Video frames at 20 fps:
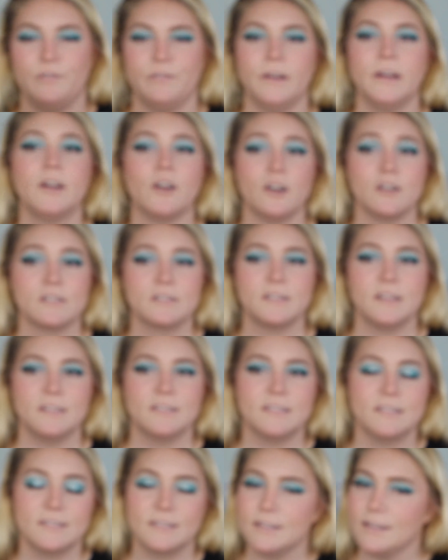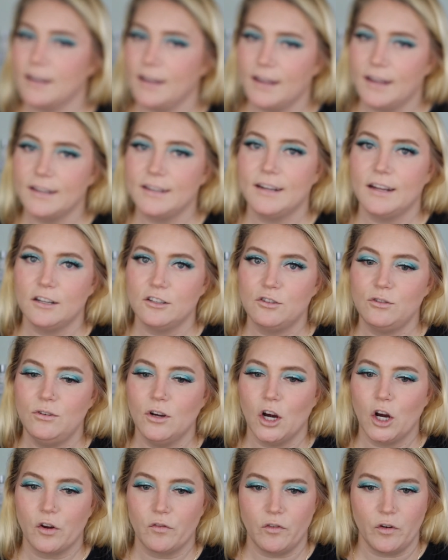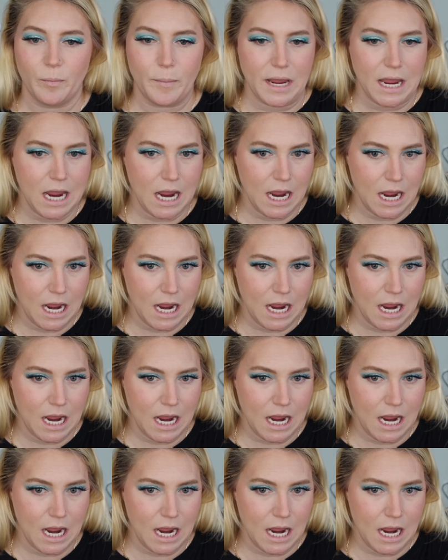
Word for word: fingers it's uh, not too dark for me.